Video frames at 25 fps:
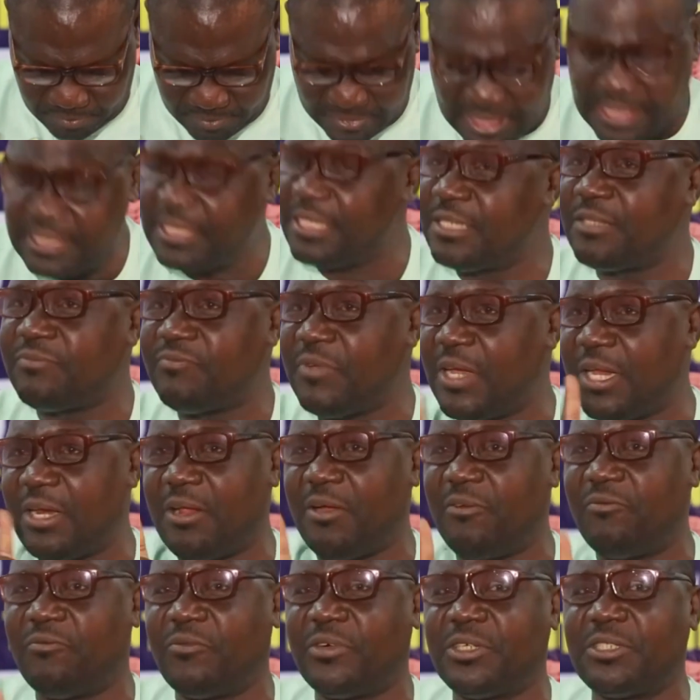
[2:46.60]
This is very
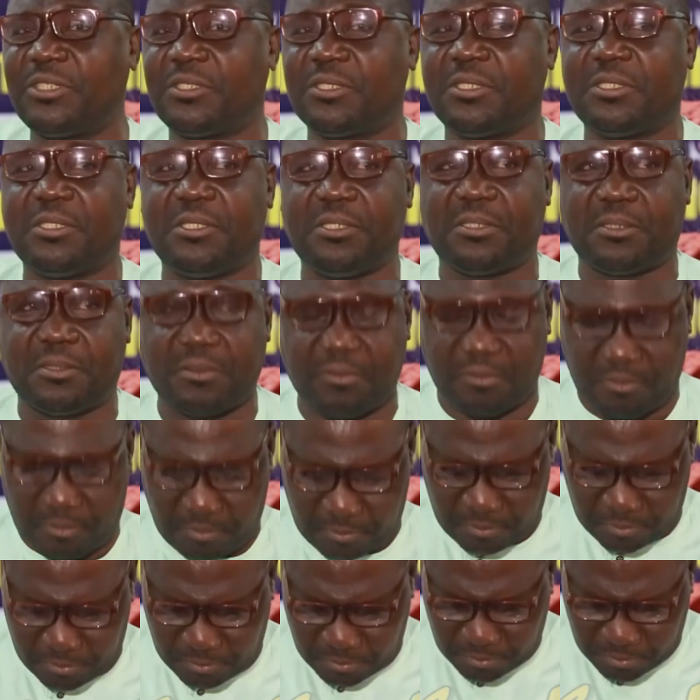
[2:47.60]
unfortunate.
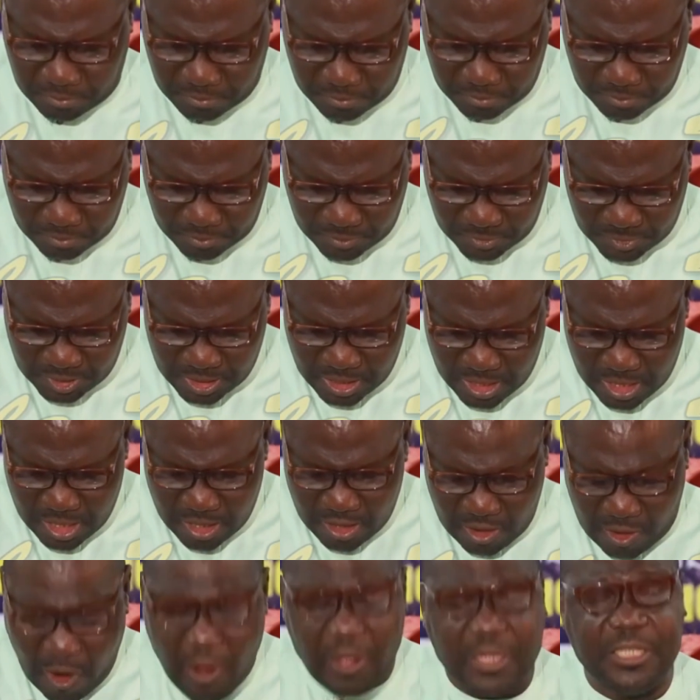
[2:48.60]

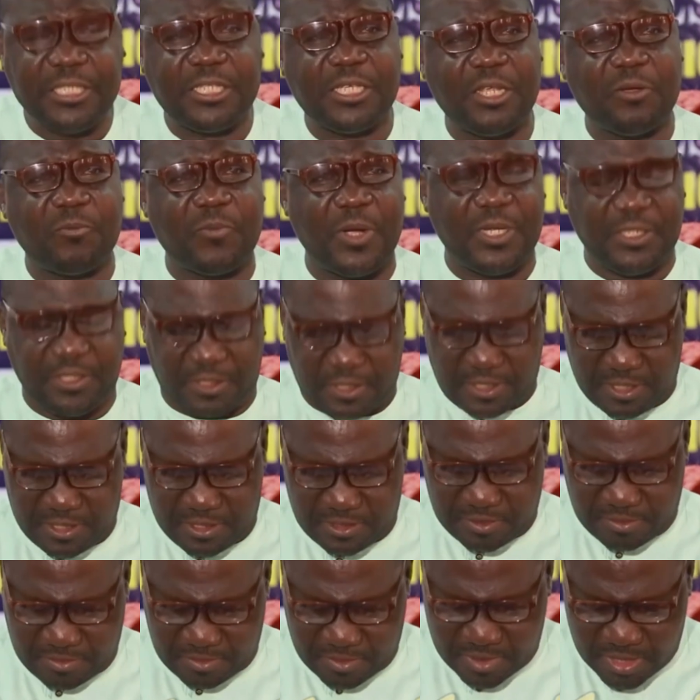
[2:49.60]

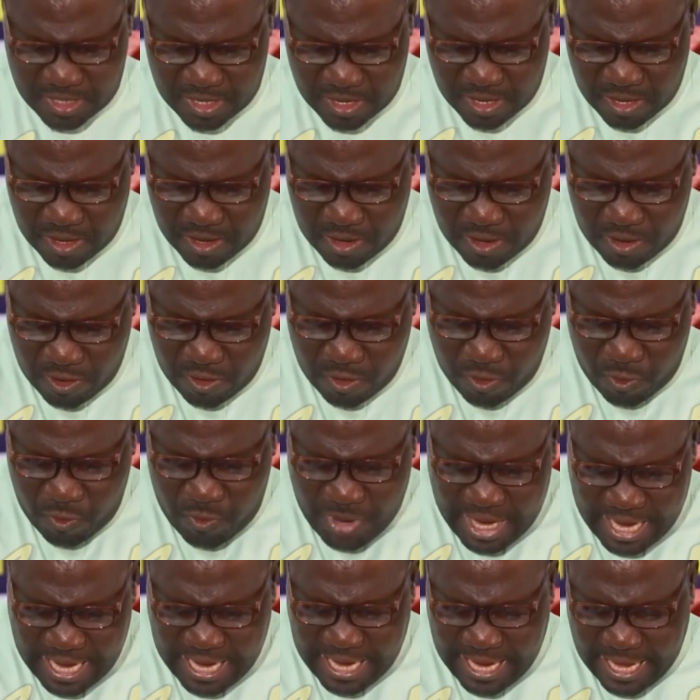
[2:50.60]
Consequently,
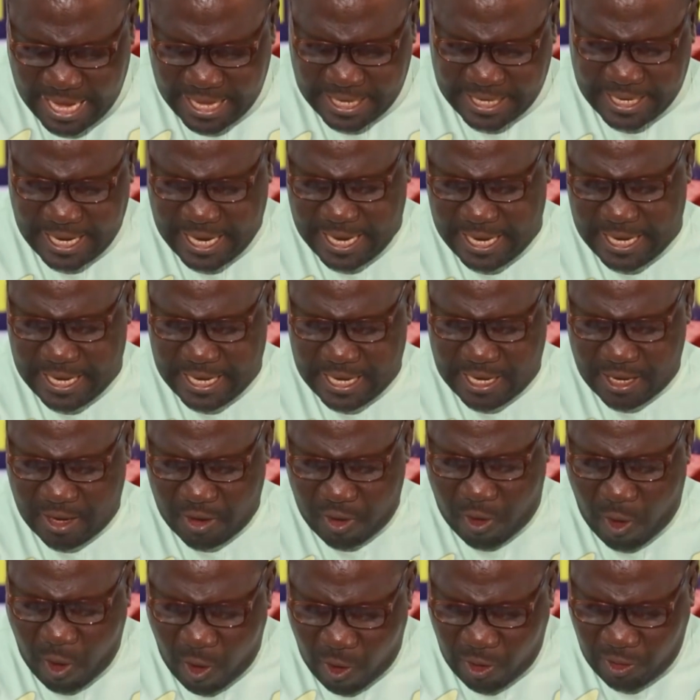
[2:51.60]
we again
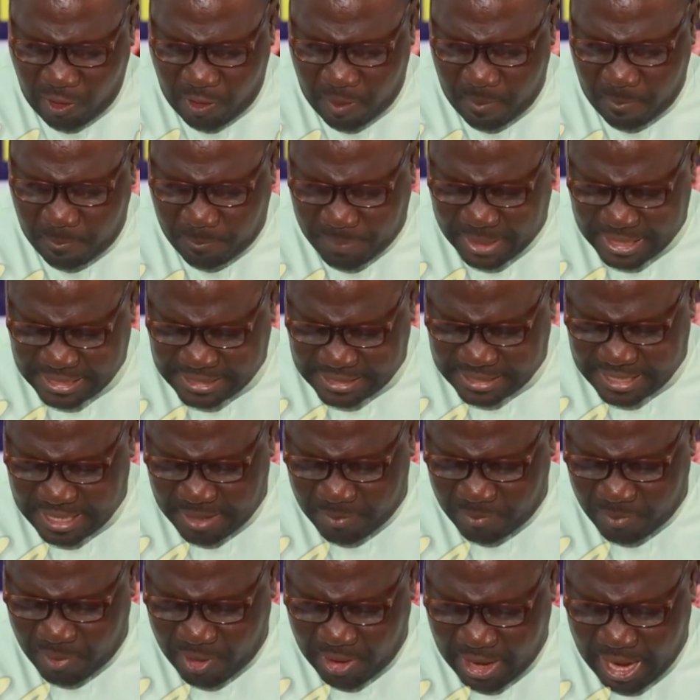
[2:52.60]
call on
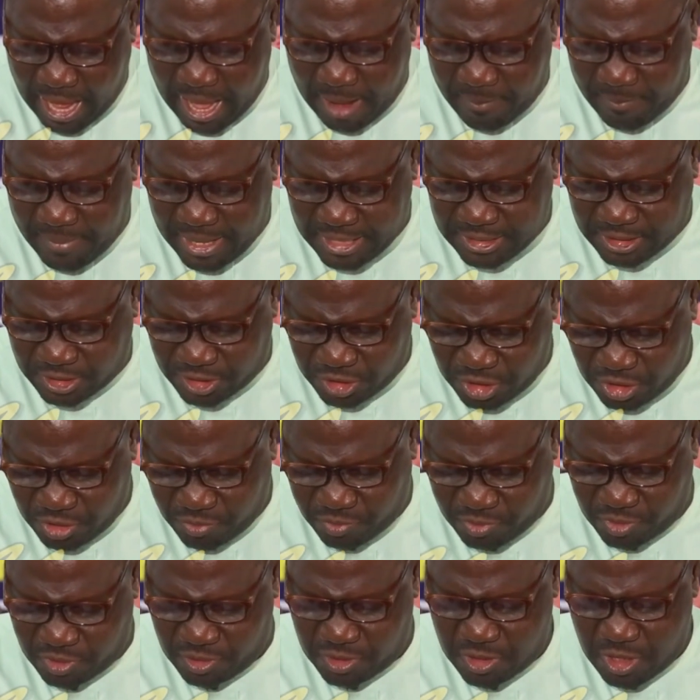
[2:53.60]
President Bola Ahmed
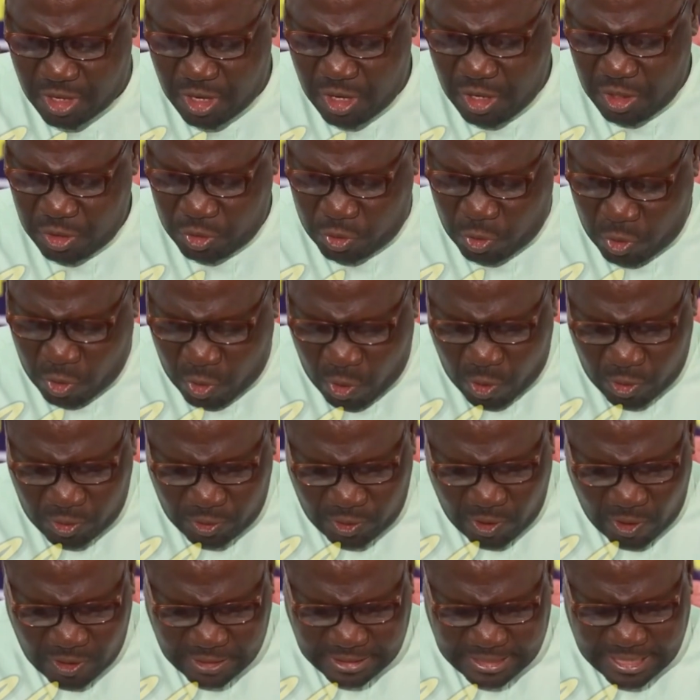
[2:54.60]
Tinubu to
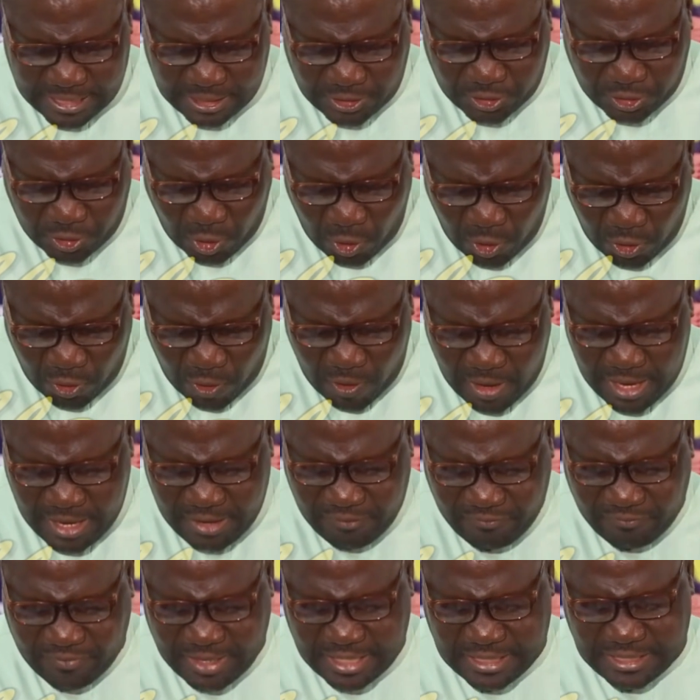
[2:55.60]
conduct a thorough
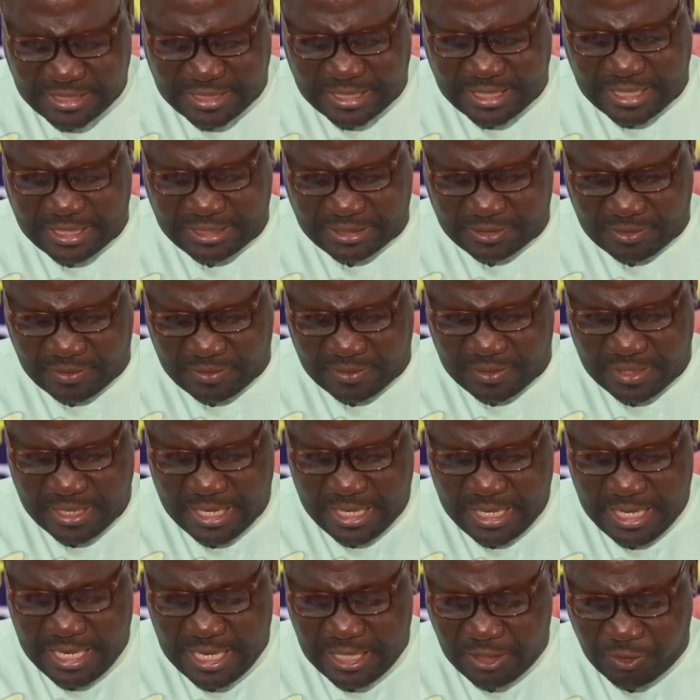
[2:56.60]
investigation
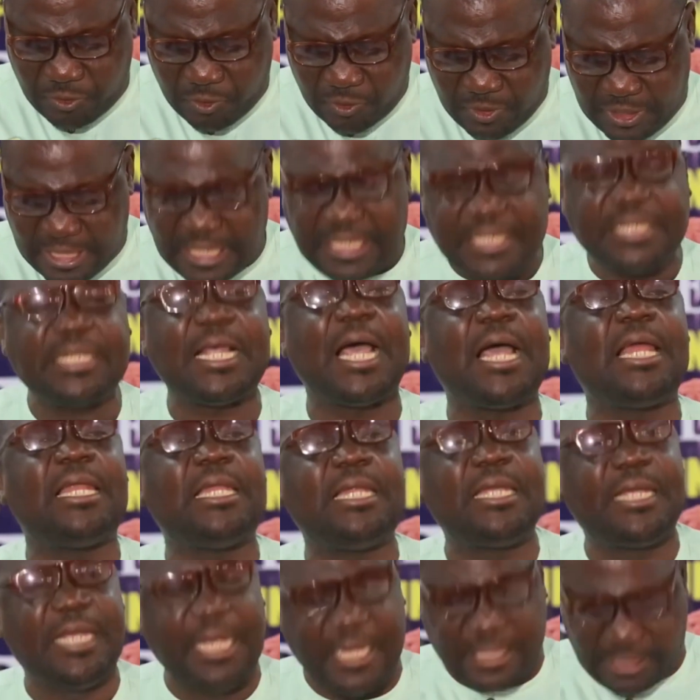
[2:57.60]
into these
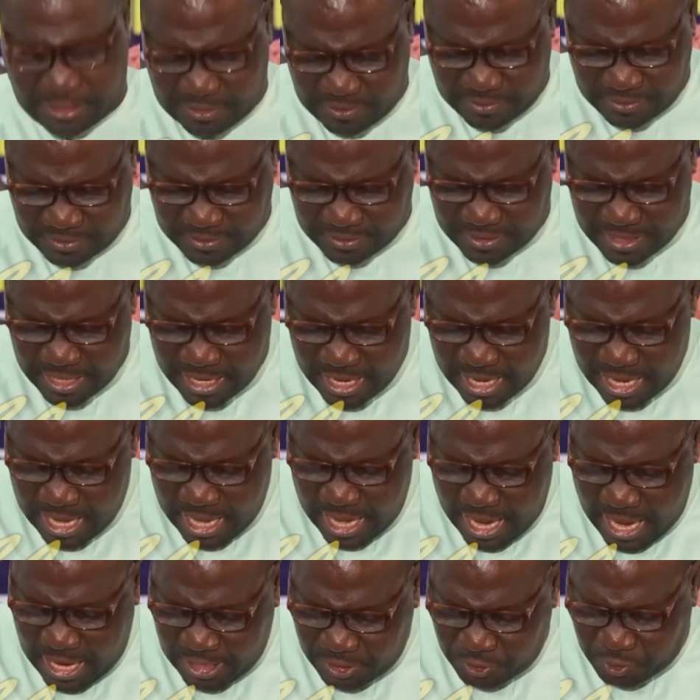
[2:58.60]
allegations
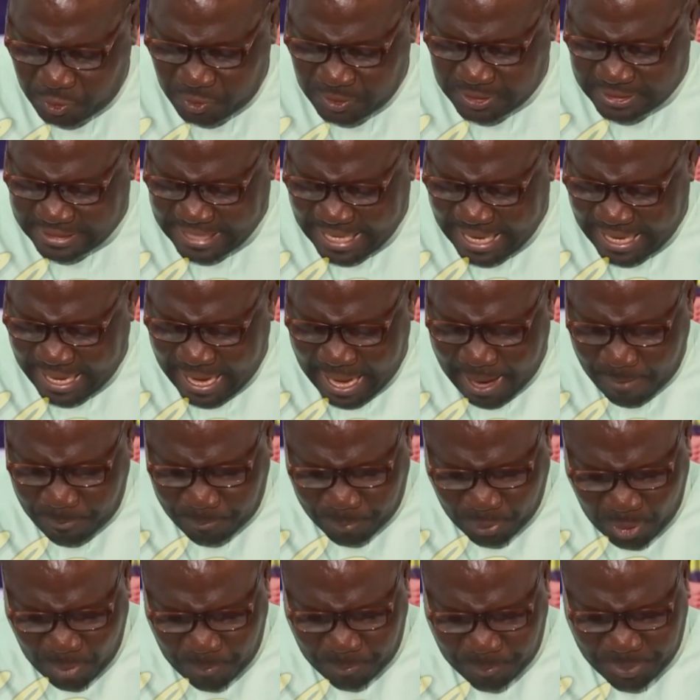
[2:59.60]
and to take
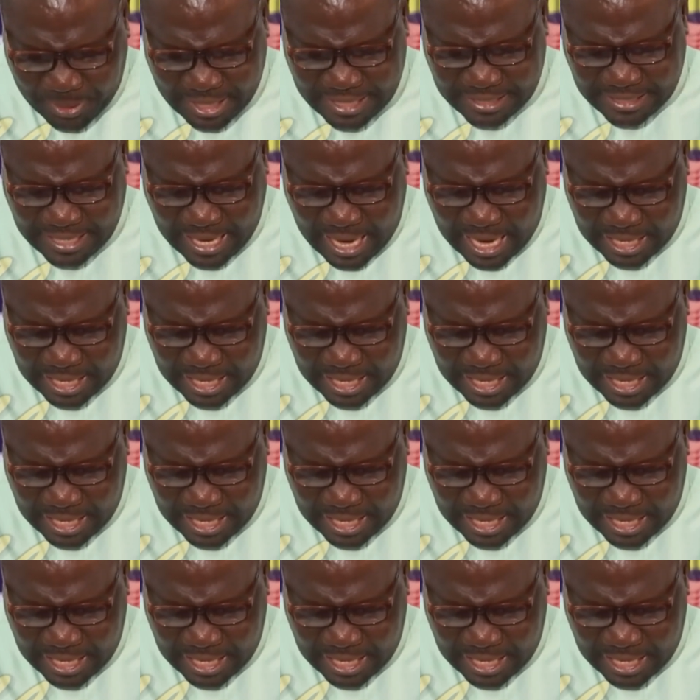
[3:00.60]
appropriate